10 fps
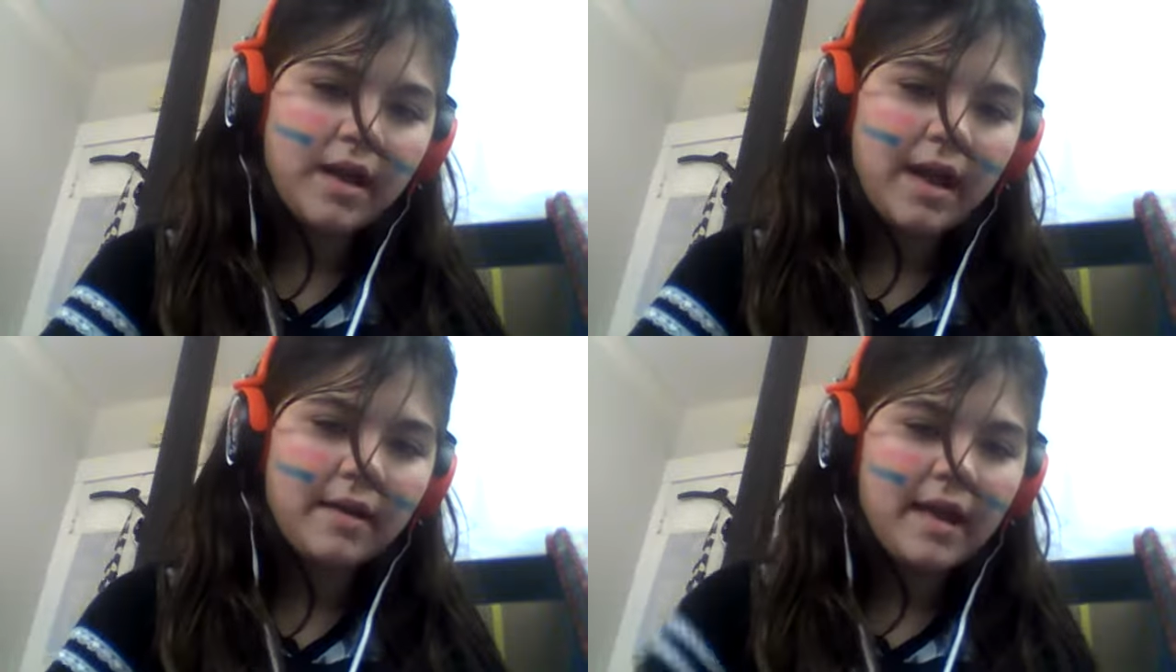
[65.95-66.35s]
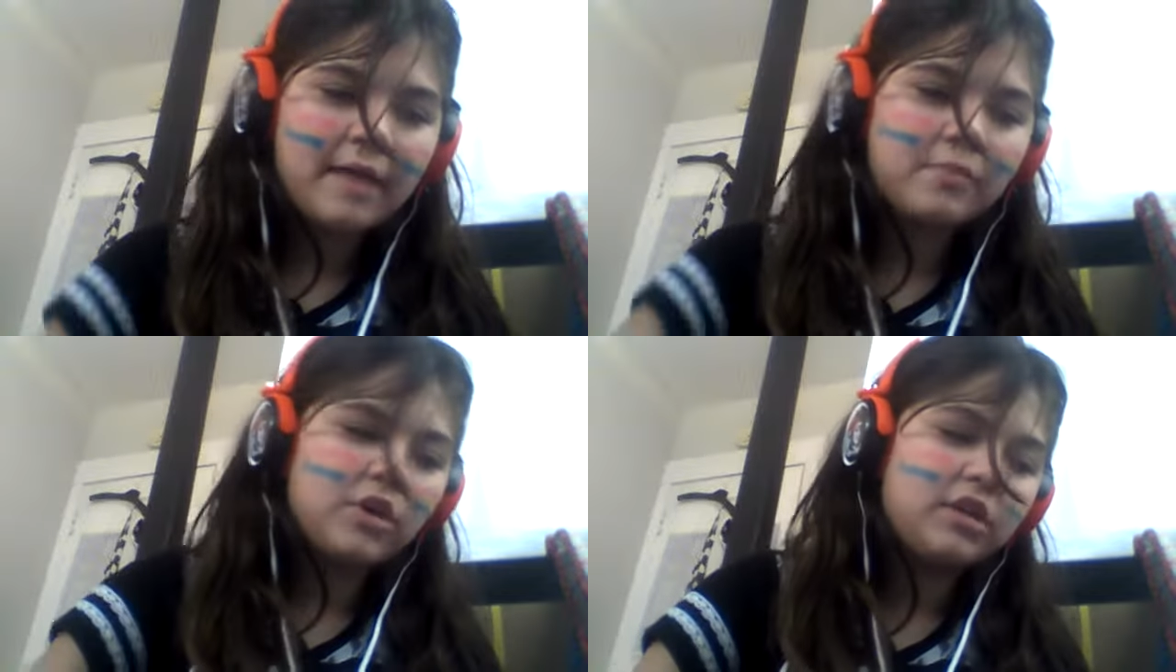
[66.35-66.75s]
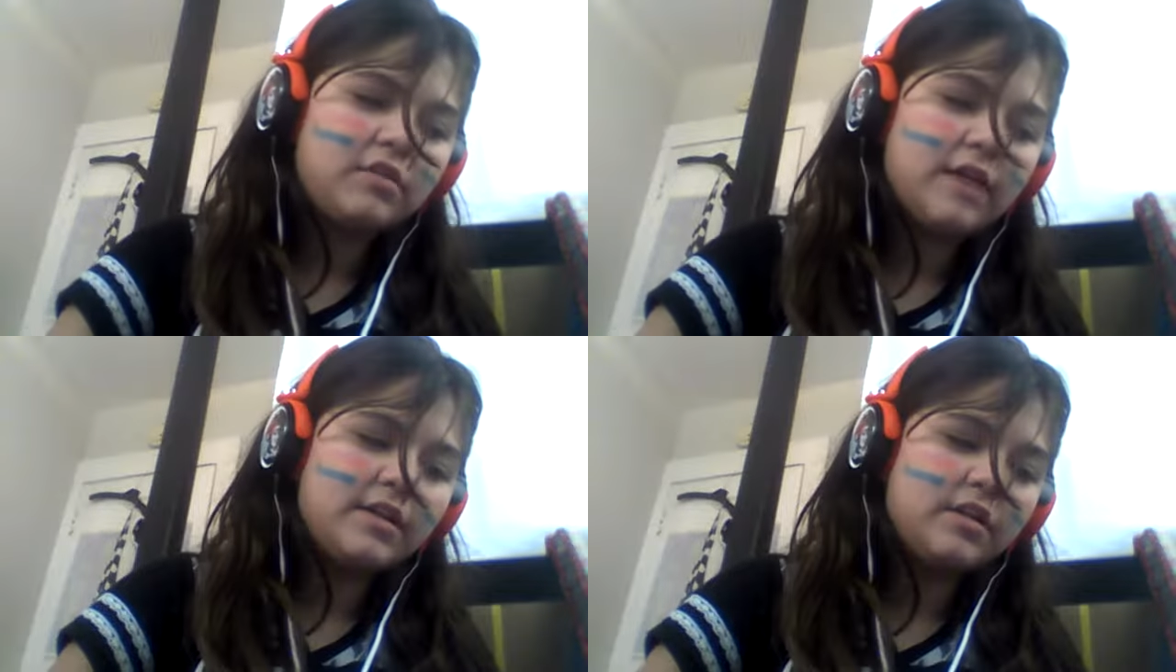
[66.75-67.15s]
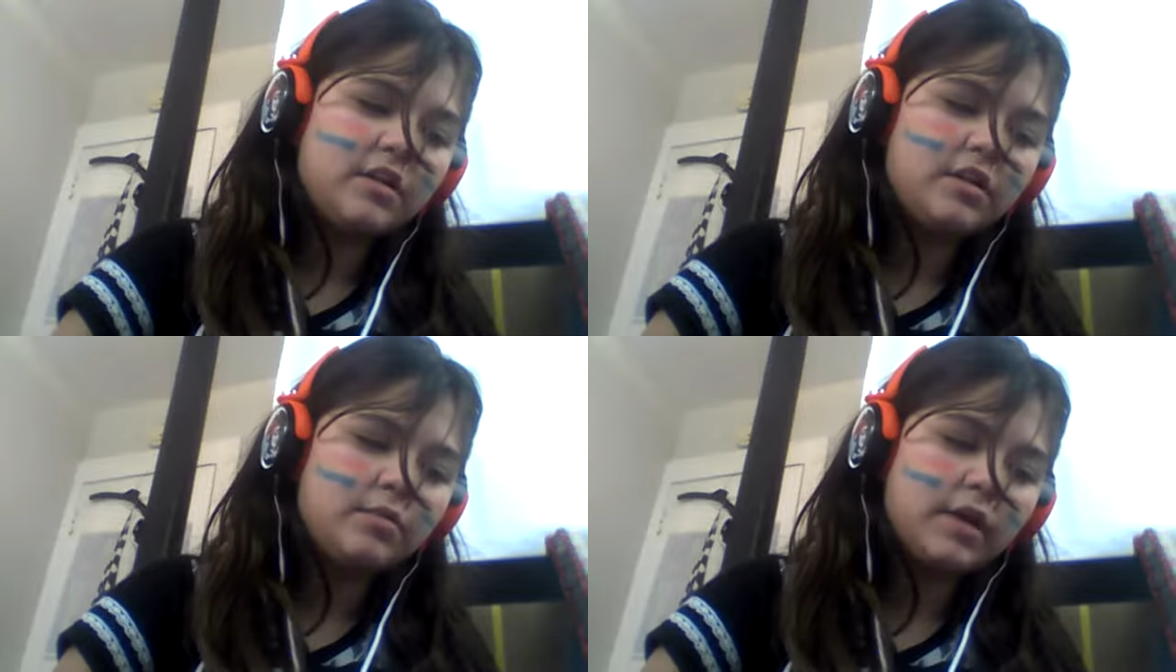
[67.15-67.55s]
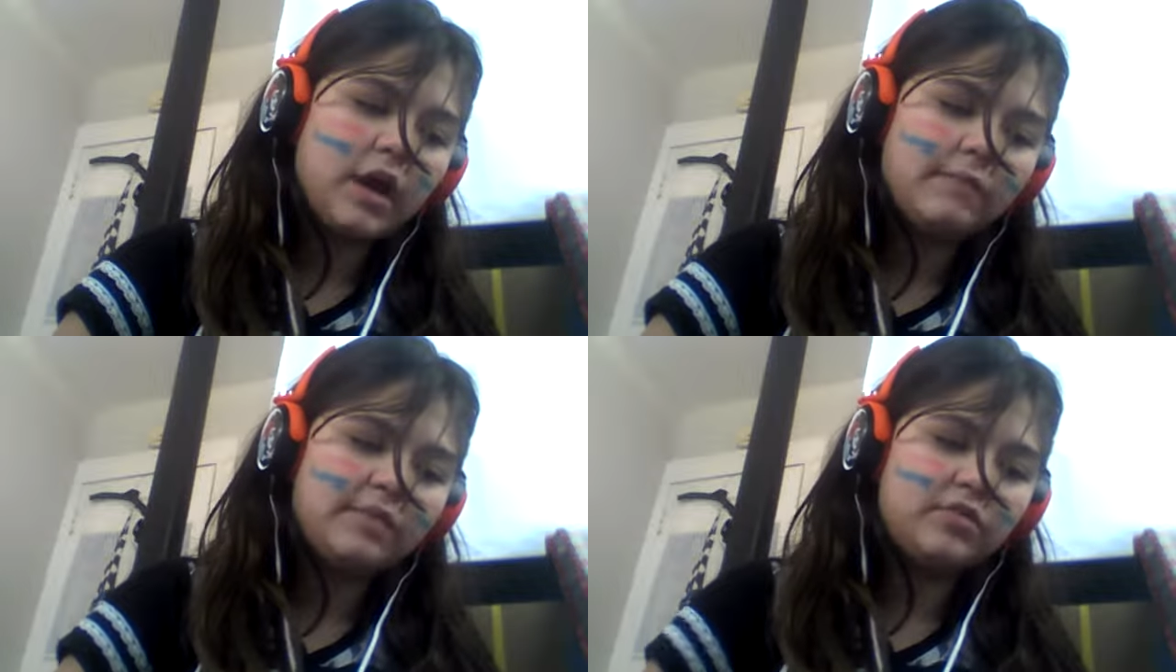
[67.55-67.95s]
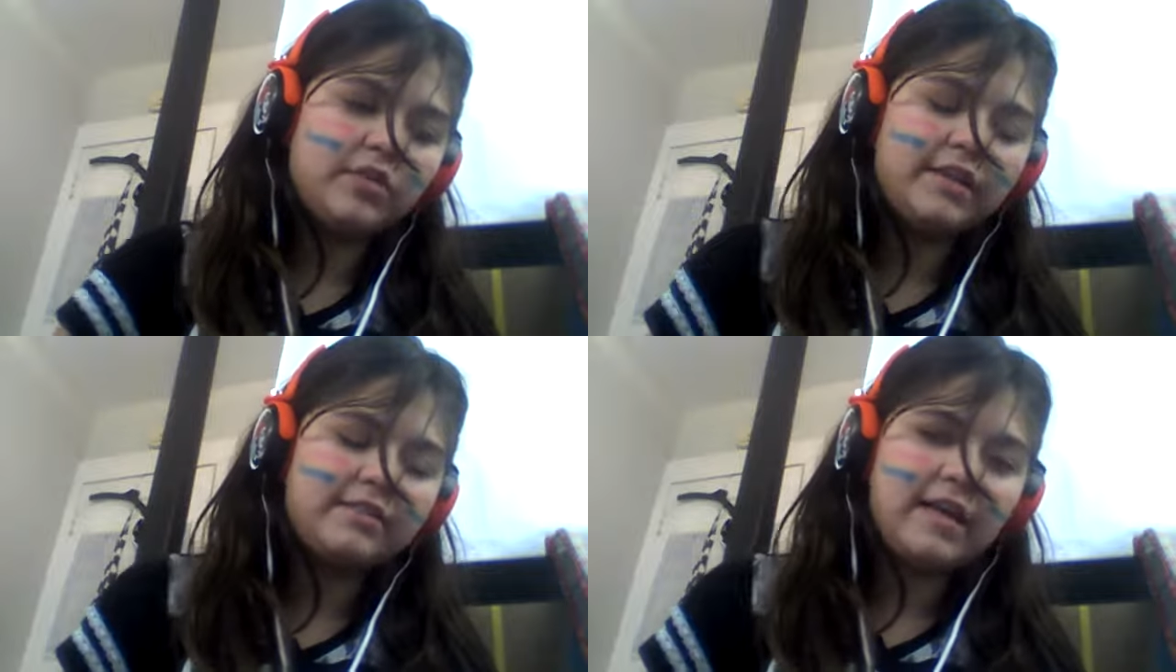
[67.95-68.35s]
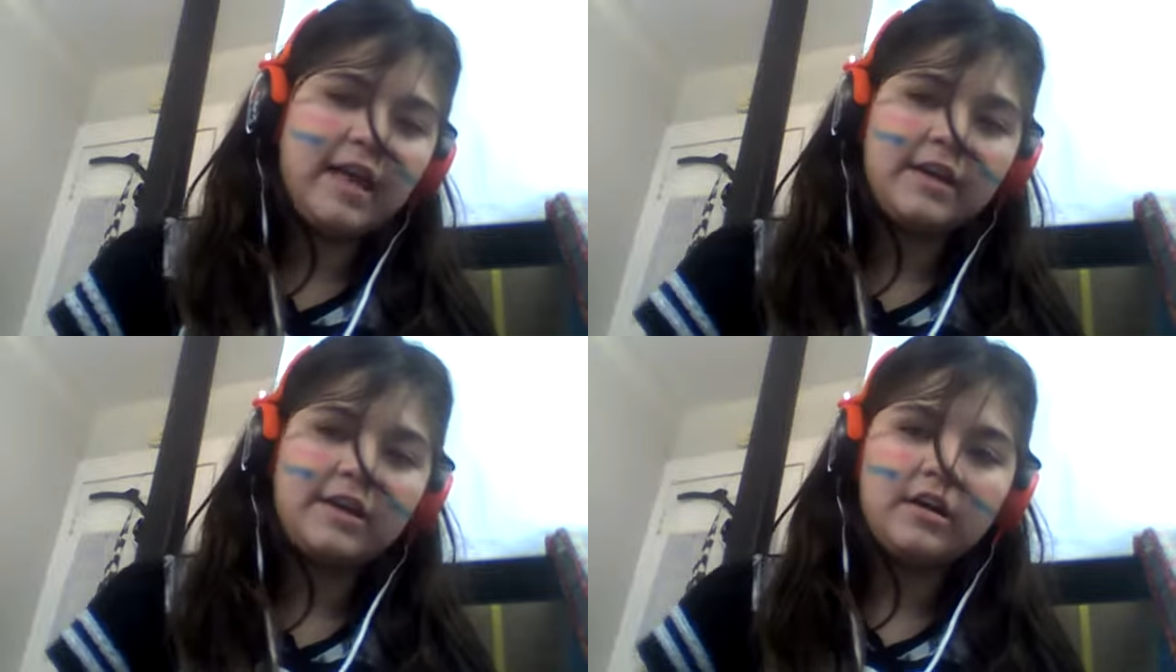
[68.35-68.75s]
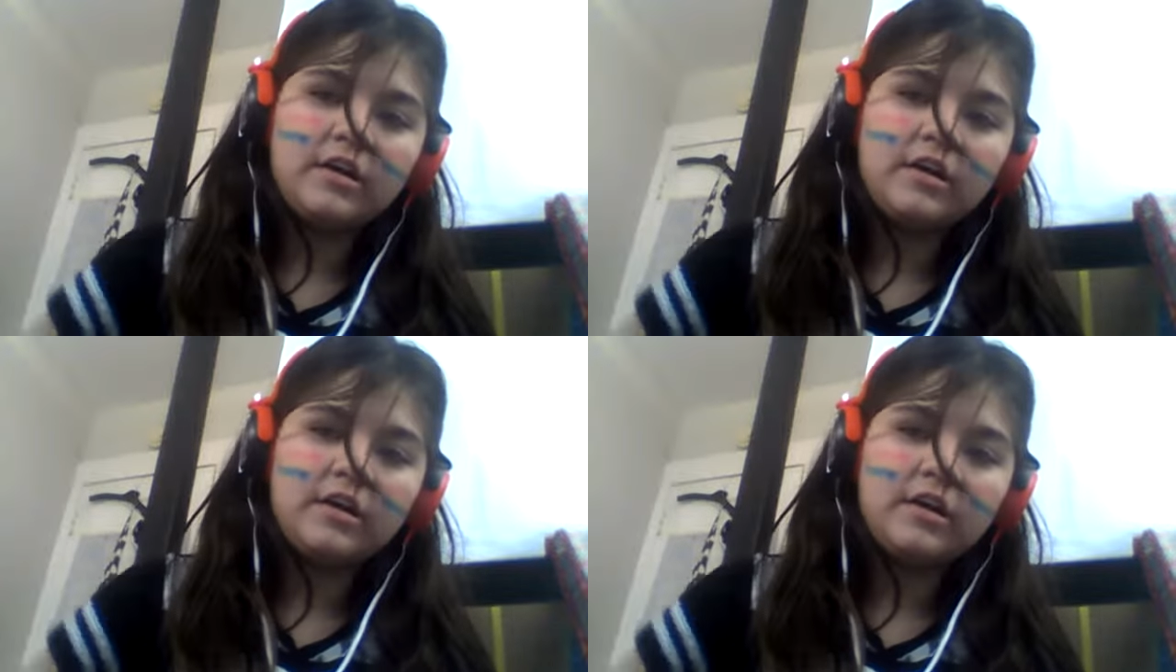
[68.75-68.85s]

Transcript: I am going to try to do Megami's voice and